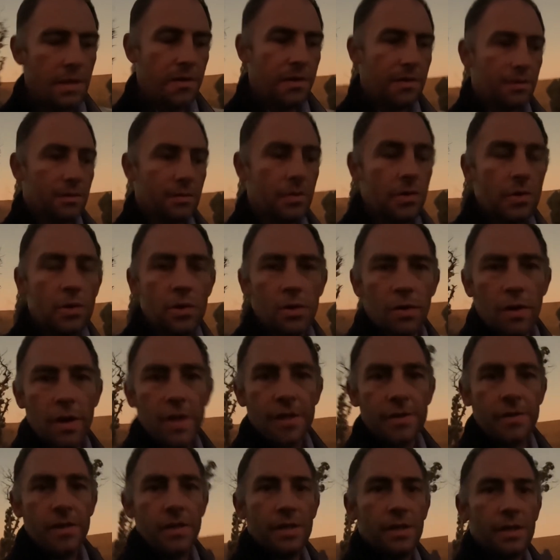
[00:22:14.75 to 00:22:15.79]
nothing too
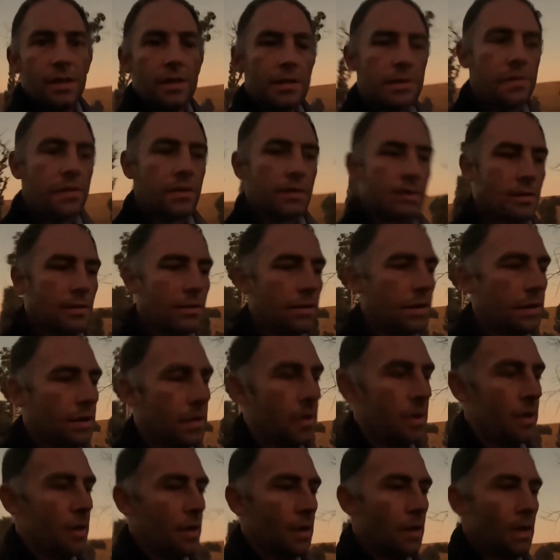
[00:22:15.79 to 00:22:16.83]
crazy, so
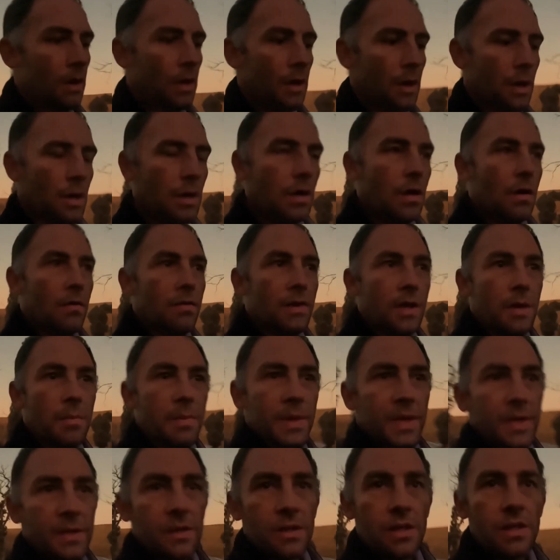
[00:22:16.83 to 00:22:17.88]
hopefully a
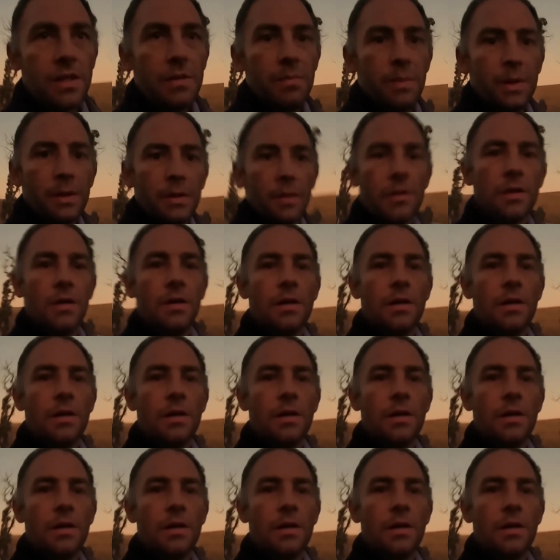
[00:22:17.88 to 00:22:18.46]
big sleep and